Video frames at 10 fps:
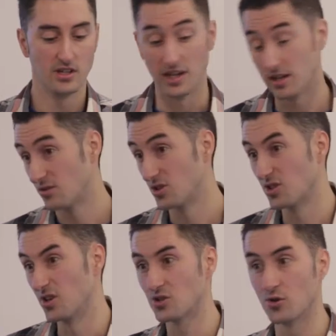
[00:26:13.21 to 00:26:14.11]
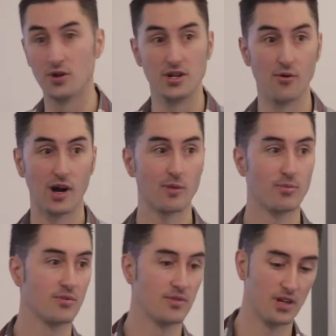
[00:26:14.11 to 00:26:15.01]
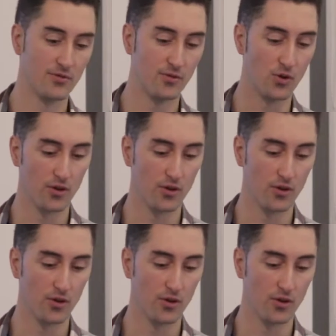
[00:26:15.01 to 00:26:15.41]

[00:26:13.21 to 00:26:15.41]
just don't store it in your app. If